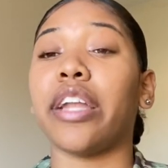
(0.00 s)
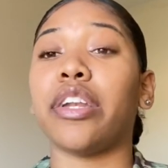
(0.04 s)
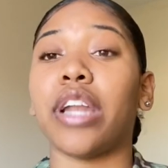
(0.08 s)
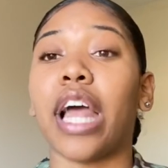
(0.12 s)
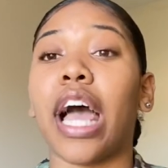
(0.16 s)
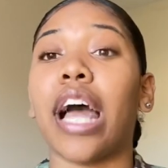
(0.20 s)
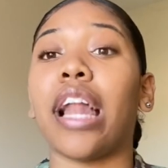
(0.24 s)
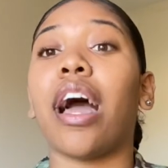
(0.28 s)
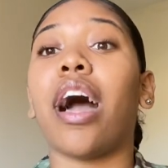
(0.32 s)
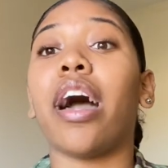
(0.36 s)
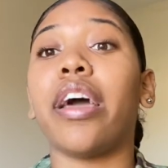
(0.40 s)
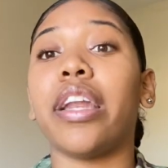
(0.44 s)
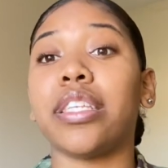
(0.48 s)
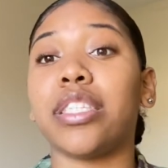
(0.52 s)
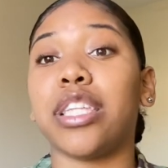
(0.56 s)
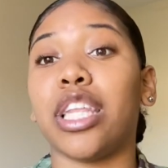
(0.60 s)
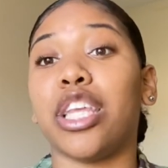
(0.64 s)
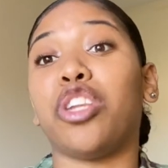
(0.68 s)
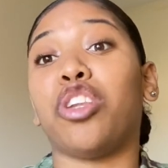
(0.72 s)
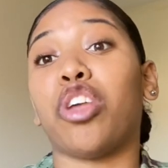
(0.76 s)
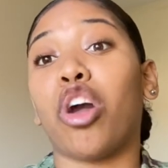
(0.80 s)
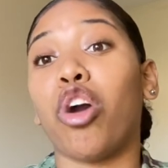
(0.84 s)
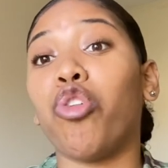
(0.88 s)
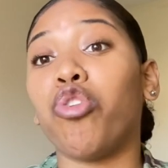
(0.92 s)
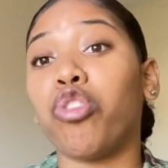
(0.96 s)
I honestly
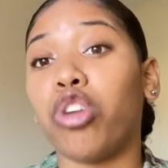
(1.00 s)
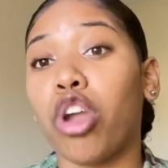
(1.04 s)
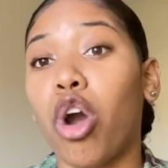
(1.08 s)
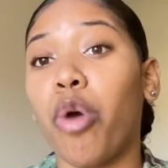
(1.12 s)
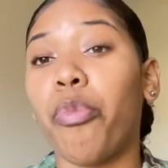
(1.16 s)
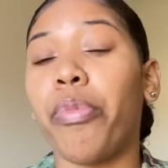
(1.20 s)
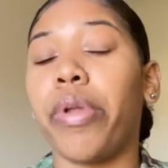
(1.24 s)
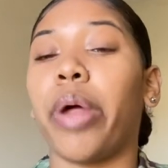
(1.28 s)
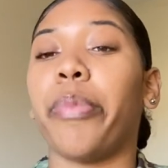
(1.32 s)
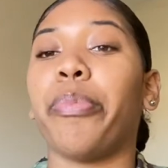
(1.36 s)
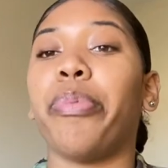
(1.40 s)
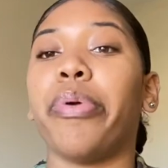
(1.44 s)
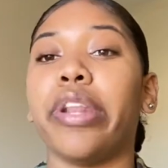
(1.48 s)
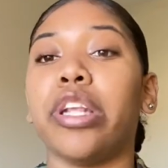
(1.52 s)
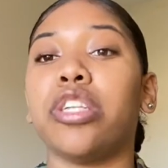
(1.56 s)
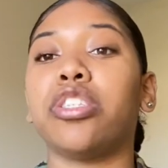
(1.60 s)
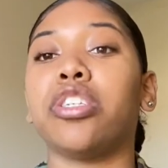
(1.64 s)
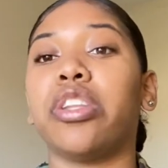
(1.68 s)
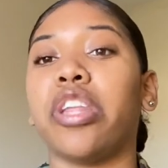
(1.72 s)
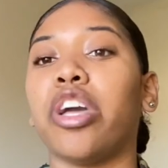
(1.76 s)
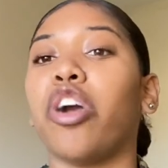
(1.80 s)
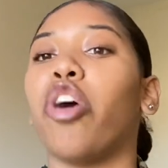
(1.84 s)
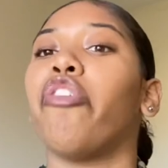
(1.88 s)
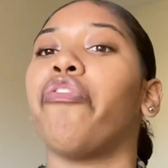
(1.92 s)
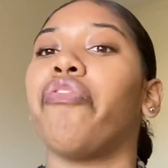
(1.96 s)
don't know, but I'm pretty sure
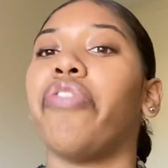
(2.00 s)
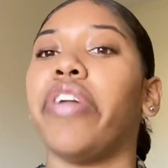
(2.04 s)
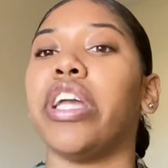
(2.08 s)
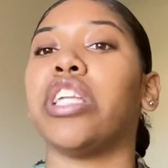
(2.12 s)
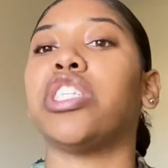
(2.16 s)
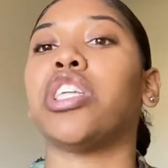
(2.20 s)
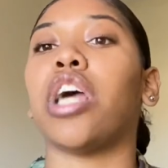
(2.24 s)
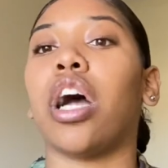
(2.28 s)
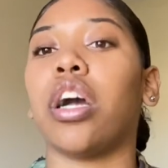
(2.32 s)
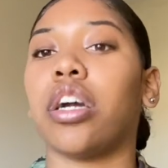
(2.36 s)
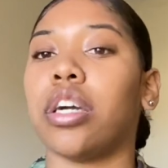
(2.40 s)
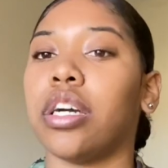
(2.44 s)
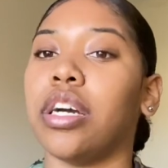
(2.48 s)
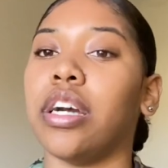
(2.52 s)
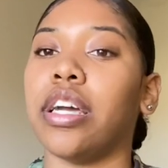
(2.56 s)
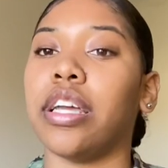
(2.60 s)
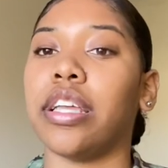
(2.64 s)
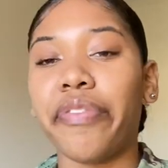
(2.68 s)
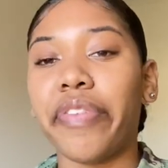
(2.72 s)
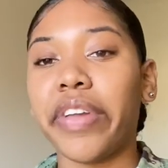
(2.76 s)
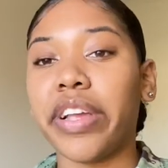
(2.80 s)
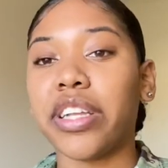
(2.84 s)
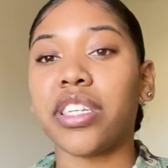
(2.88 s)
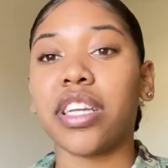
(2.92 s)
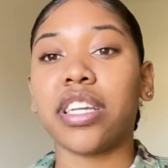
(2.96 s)
they're going to feed y'all
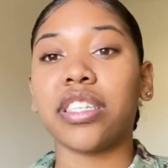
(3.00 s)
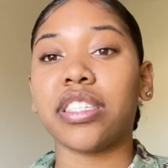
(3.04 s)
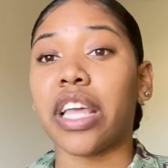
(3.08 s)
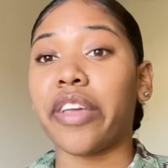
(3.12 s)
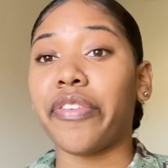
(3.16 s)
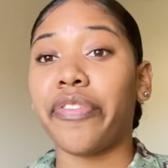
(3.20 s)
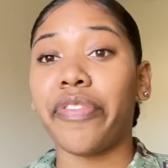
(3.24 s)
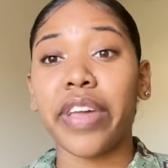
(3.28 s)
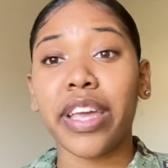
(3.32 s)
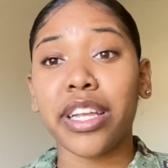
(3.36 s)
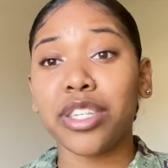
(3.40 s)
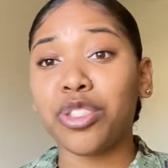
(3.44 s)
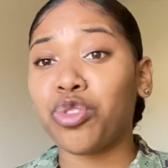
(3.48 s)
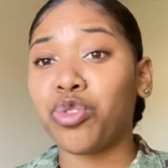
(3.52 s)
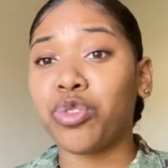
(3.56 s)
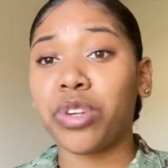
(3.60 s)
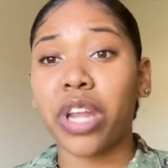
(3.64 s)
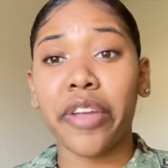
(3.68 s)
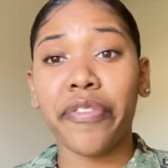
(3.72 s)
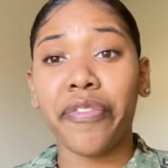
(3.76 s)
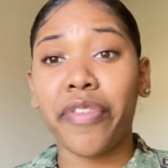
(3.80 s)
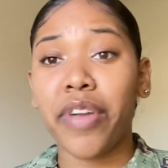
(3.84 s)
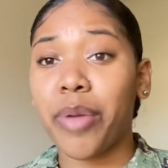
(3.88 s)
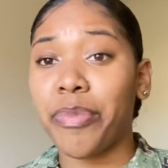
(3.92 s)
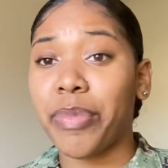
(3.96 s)
good. Because they fed you,
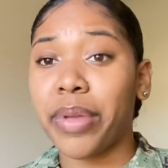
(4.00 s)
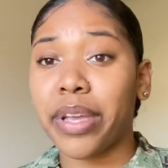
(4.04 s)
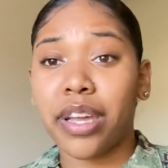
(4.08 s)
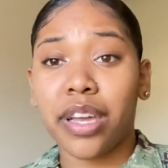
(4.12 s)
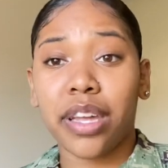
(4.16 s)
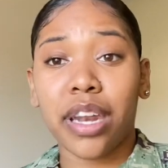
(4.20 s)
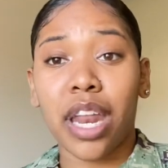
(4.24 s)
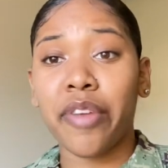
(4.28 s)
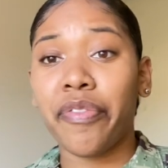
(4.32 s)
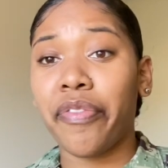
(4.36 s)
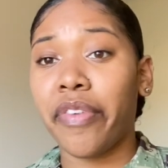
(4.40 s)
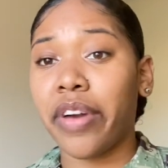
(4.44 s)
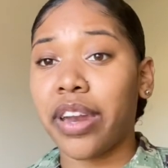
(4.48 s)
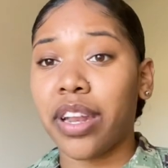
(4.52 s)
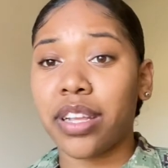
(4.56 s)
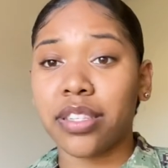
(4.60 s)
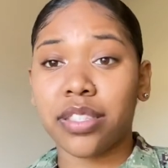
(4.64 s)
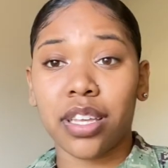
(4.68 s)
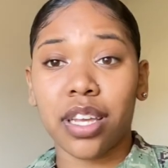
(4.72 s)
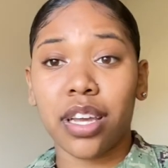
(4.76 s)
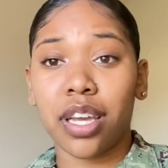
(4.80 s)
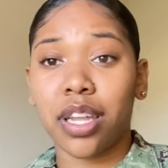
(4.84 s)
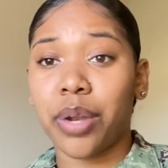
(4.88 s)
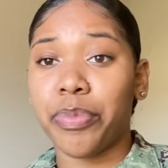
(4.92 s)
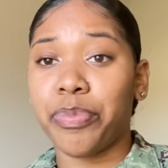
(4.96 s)
they fed me good. They fed us
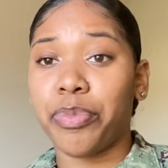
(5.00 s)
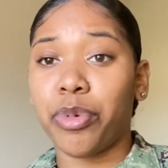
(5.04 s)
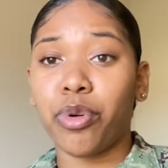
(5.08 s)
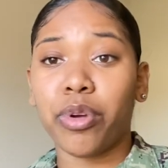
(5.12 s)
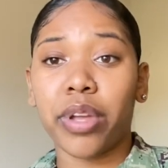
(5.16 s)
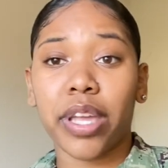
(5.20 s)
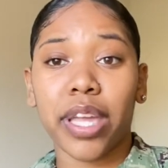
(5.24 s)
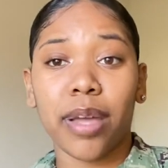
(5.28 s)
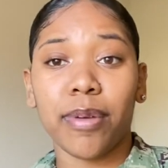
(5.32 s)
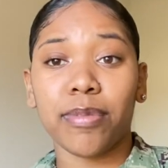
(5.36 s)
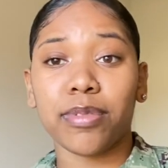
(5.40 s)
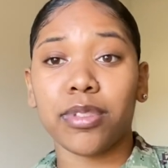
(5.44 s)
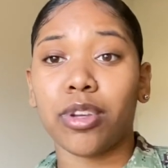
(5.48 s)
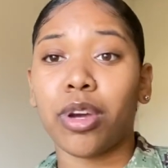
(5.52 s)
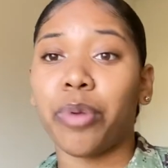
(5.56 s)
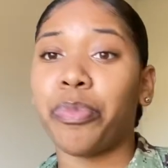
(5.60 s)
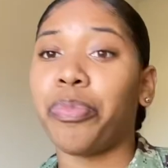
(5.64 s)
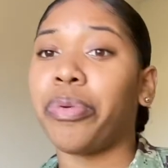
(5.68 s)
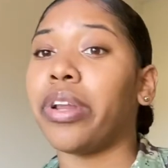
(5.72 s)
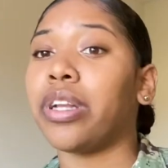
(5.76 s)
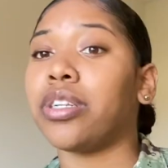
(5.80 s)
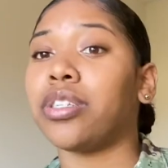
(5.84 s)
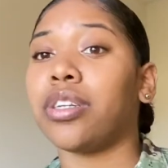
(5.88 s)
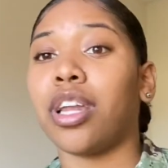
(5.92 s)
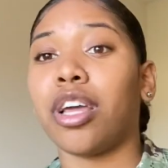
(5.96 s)
good in boot camp, so I'm
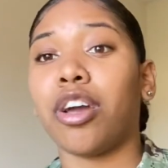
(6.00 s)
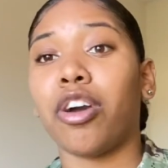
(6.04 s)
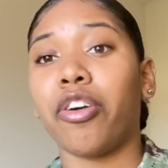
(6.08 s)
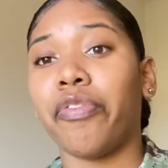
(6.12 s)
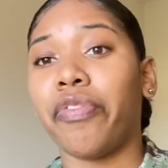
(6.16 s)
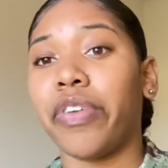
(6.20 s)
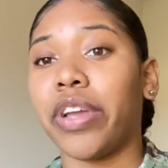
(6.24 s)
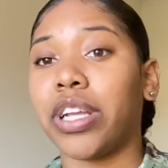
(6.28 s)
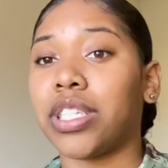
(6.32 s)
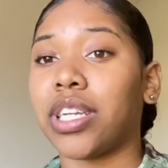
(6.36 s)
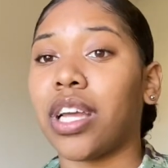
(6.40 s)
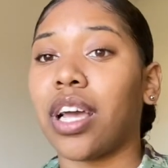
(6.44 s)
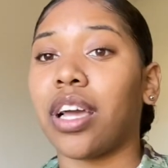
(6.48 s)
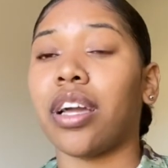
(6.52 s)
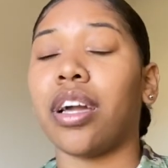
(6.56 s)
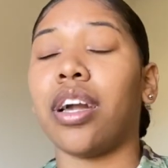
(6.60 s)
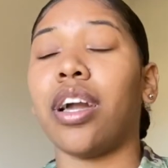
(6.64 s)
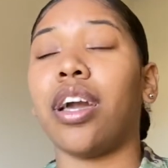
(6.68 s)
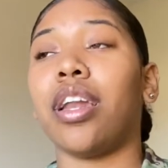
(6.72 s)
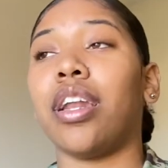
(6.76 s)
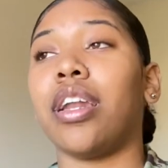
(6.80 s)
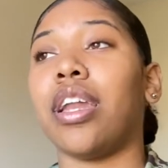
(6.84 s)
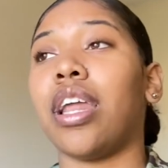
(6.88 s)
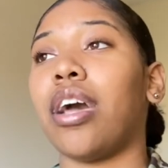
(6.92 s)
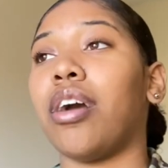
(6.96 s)
pretty sure they're going to feed y'all
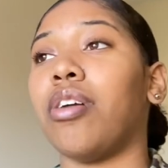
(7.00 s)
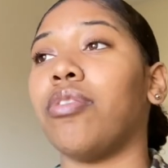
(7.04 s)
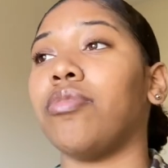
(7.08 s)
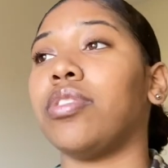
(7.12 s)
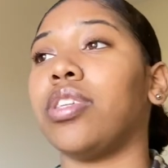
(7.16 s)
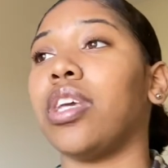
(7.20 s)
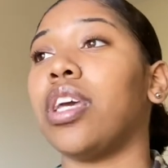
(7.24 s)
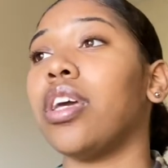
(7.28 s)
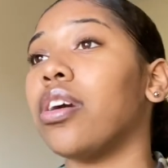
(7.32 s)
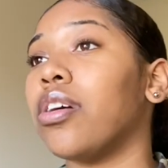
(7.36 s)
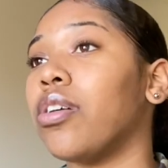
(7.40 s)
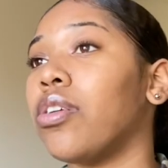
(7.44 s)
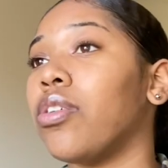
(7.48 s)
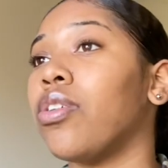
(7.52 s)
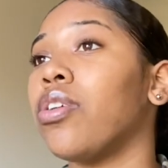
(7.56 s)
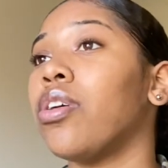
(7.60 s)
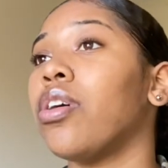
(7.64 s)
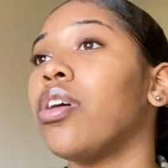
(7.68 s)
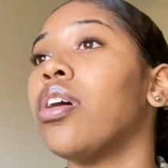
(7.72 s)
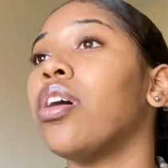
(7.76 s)
good in that hotel.